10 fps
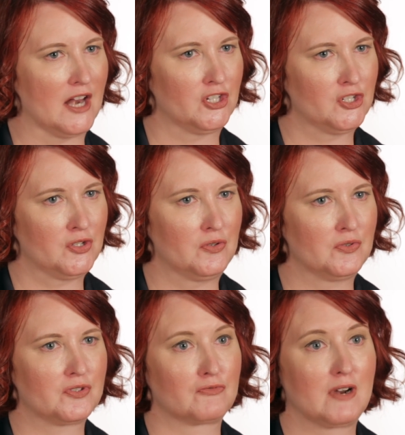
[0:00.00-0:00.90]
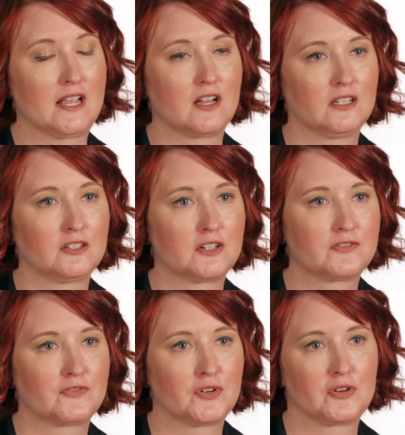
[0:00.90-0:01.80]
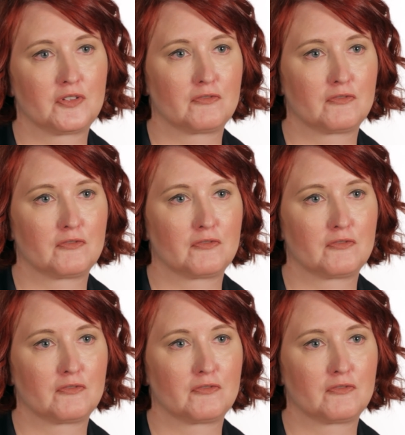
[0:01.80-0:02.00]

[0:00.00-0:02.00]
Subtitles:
to choose the right colors for